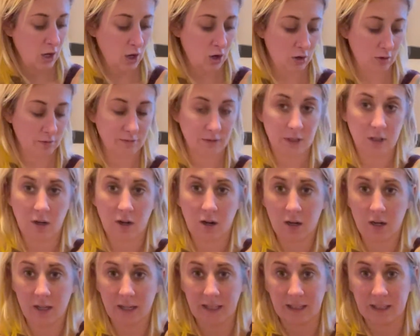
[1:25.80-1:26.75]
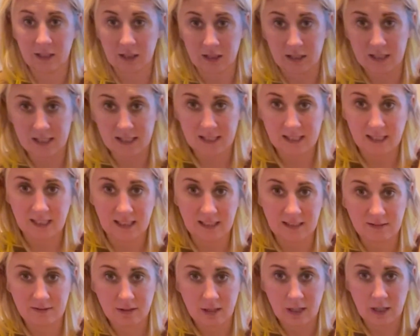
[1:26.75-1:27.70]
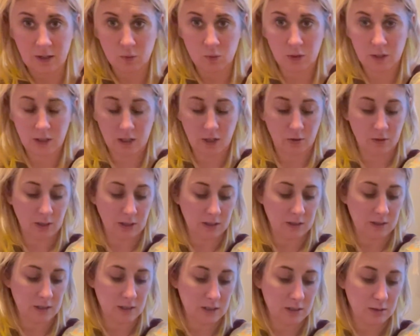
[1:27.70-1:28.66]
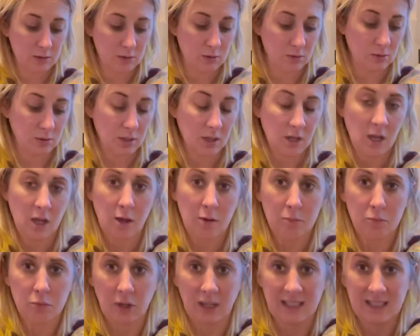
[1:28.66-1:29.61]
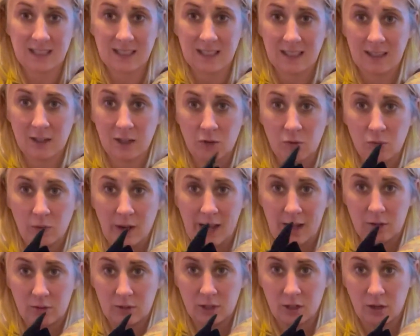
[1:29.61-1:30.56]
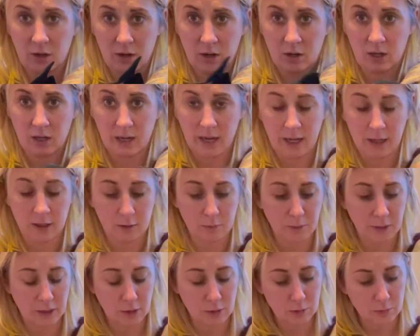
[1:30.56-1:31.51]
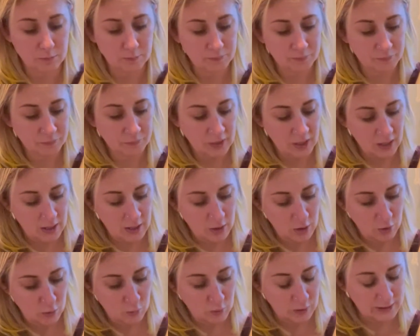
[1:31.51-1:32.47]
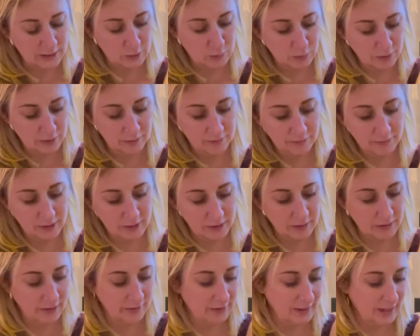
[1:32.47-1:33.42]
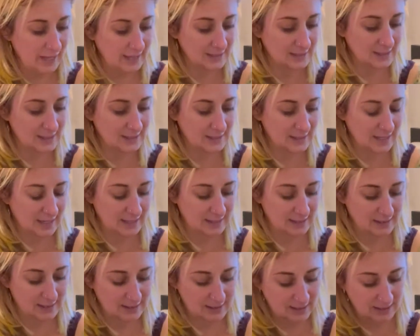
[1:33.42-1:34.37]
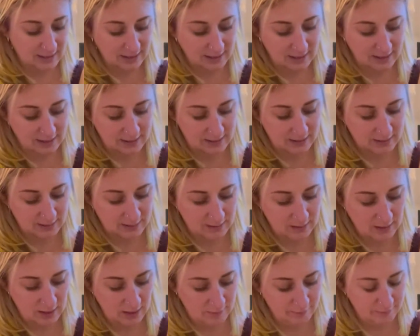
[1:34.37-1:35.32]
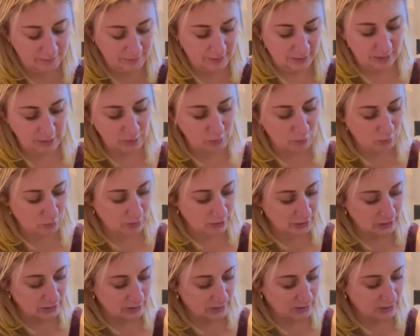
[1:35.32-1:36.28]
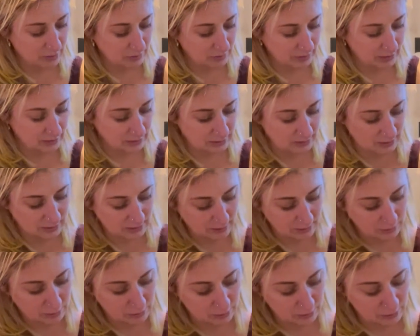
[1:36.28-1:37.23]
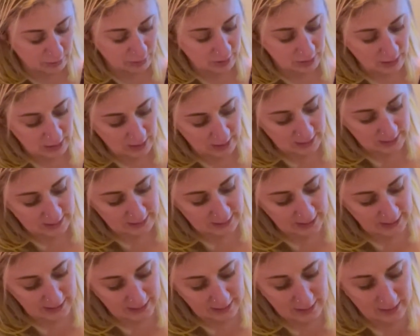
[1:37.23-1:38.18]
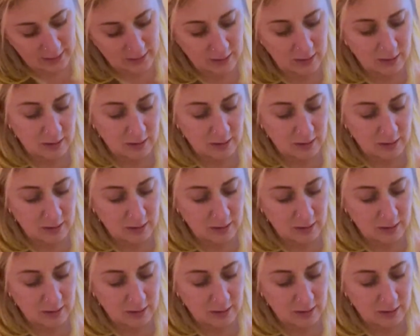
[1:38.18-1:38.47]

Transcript: over our inner sleeve and we're going to brace it around our elbow. Once we feel that that's nice and comfy, we're just going to tighten